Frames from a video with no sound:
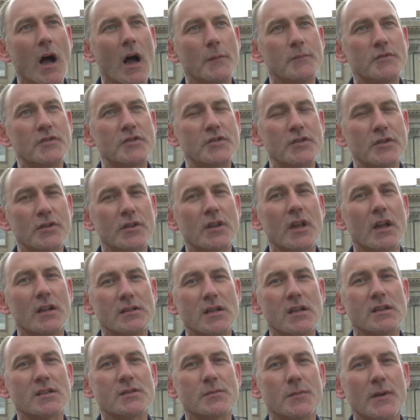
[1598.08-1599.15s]
I'm sure that
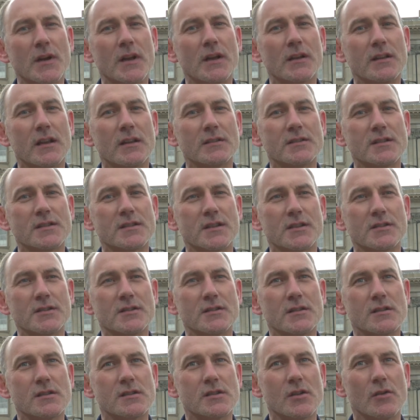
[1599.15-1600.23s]
does weigh in their
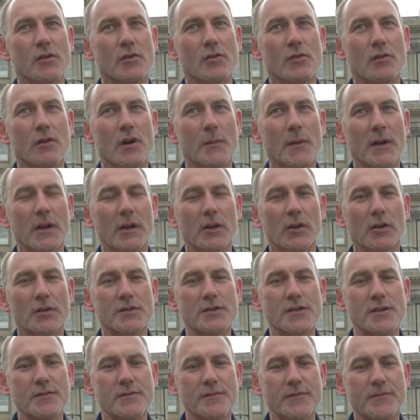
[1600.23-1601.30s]
decisions. So, I mean, a
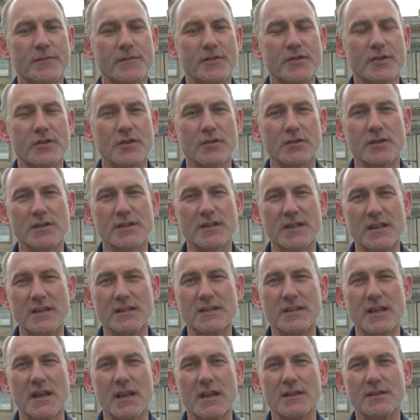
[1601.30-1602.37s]
lot of students these
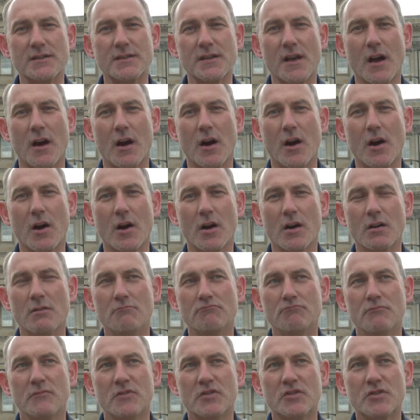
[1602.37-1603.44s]
days are
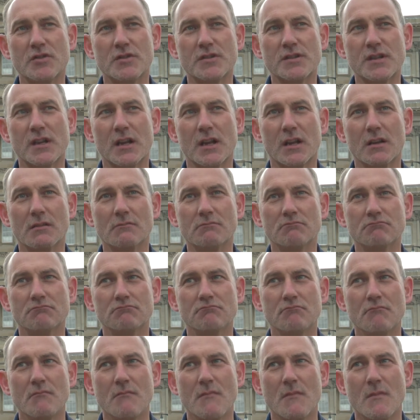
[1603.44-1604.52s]
choosing
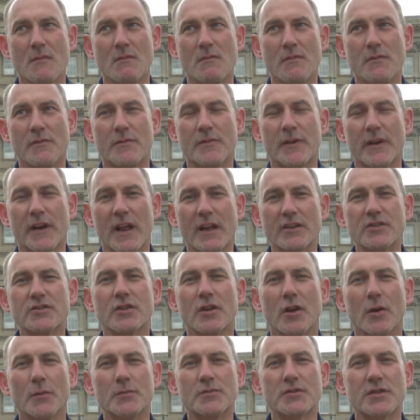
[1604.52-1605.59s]

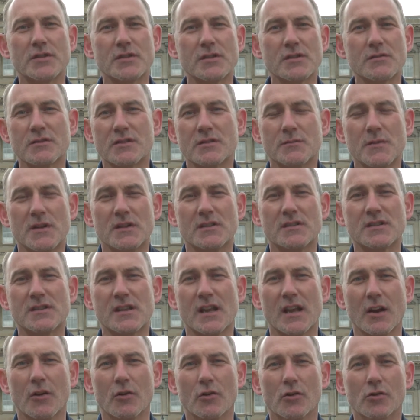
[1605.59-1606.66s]
financial options, which means
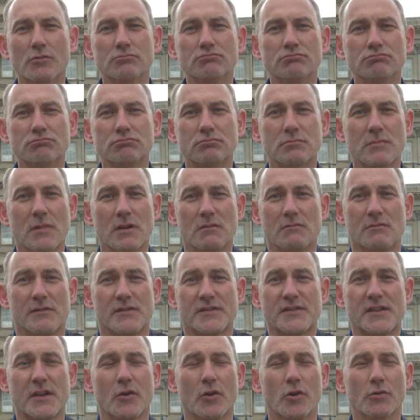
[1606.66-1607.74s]
staying at home,
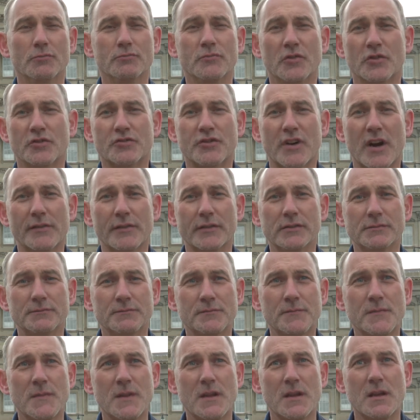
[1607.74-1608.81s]
stay at home, no travel,
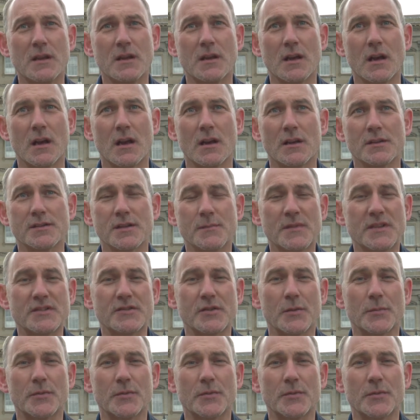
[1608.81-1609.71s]
and it's a missed